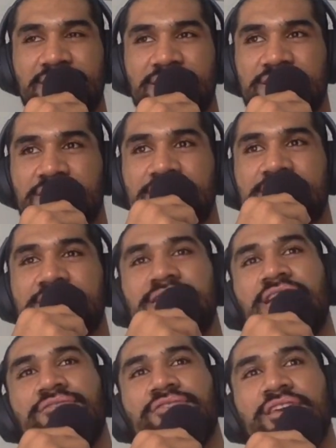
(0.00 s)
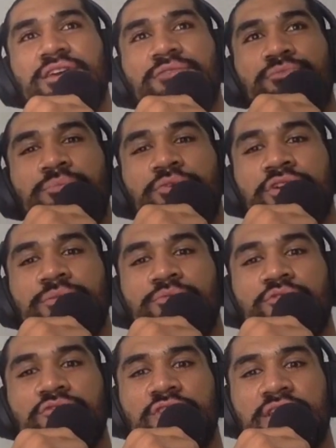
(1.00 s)
I just have to get my body
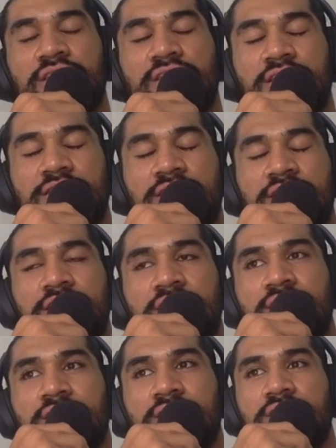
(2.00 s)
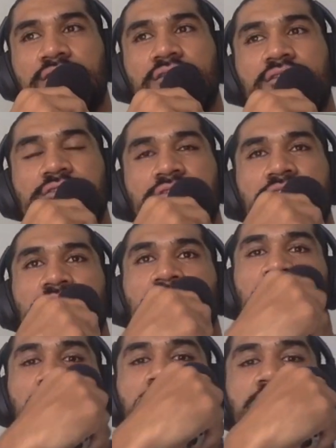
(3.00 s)
moving and then,
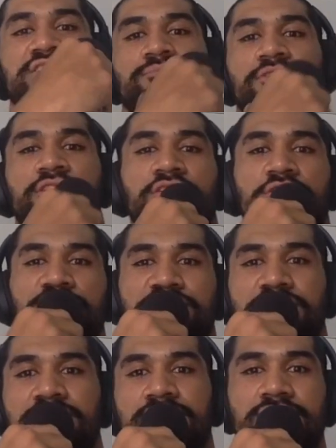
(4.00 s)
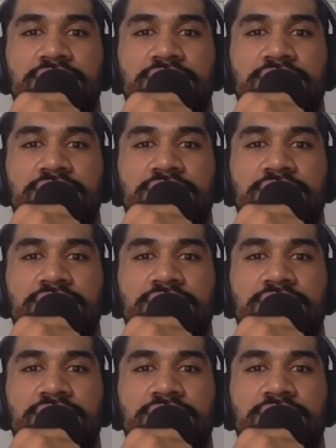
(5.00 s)
jump in the ocean.